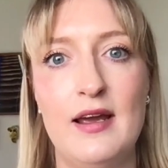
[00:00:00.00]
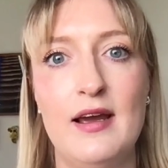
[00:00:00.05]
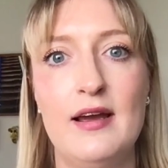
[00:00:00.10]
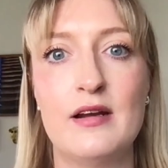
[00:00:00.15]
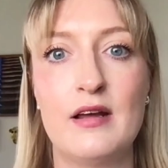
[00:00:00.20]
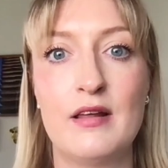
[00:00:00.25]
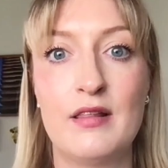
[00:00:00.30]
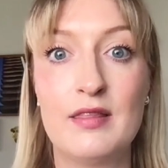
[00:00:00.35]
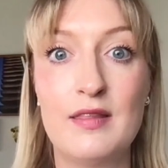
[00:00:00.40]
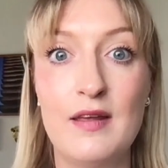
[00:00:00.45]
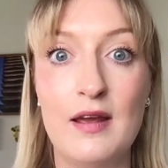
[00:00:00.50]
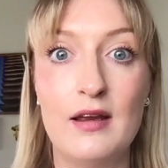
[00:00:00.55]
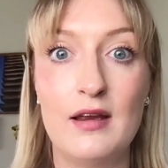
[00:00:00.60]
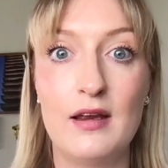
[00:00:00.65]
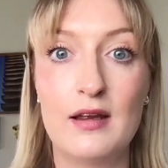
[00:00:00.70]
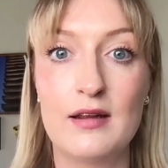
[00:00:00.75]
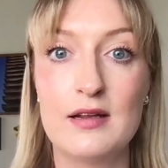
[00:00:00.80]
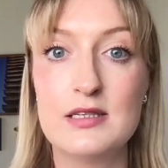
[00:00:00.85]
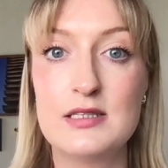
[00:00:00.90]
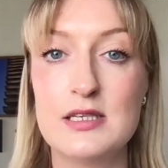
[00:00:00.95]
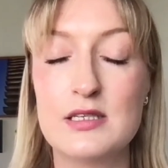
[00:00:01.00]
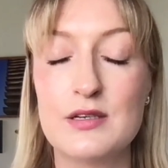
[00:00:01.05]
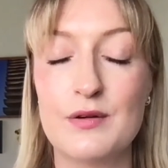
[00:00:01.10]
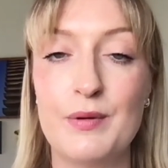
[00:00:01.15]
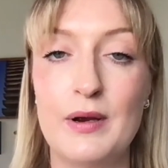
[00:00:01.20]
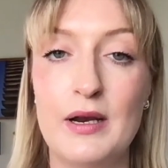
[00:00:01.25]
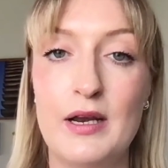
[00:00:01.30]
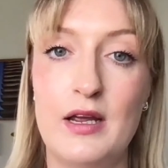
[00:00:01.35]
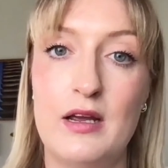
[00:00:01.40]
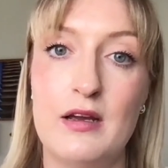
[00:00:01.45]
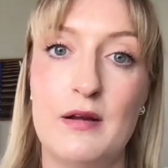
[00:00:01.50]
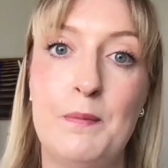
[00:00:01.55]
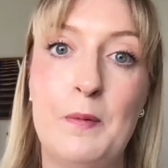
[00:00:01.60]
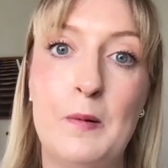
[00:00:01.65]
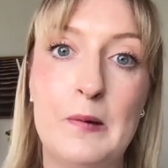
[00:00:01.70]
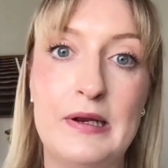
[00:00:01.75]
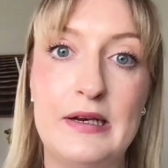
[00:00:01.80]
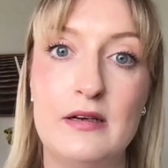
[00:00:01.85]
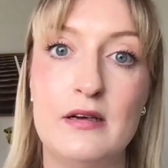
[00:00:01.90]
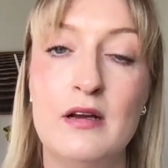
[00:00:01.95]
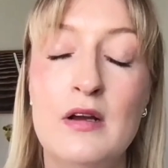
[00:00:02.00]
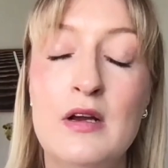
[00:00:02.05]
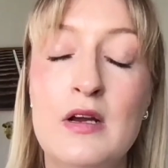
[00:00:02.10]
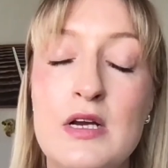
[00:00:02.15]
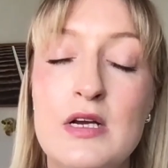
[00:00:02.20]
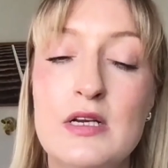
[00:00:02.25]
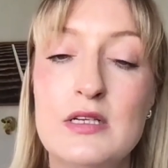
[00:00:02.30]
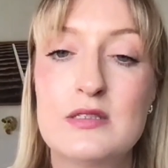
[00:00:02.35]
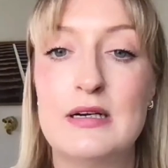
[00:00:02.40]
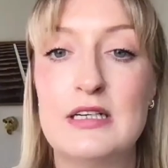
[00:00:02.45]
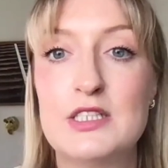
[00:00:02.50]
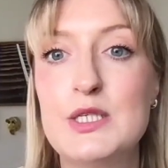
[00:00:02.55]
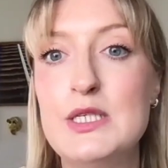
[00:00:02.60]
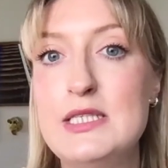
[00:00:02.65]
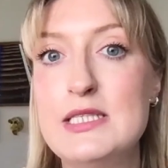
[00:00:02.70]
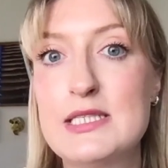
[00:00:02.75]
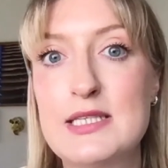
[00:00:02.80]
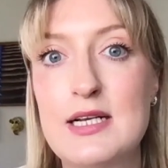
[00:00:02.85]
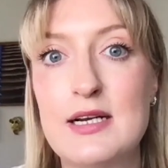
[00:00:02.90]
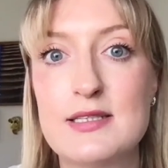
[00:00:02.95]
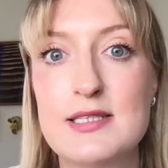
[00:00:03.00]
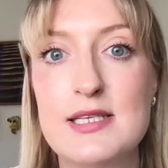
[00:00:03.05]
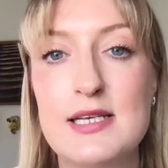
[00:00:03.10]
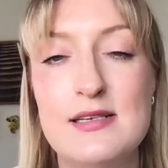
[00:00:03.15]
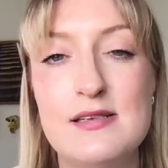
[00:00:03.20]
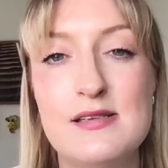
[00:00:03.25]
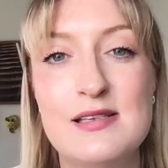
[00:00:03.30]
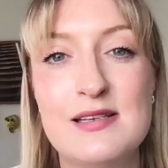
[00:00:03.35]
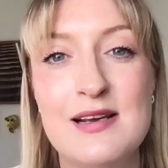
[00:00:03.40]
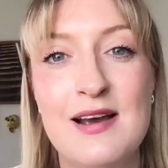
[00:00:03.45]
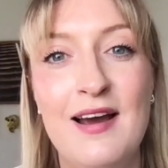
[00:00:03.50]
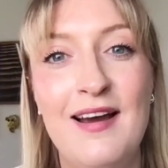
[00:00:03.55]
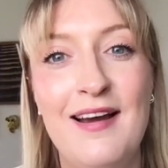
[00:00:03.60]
And I think this is a really good point to actually discuss, is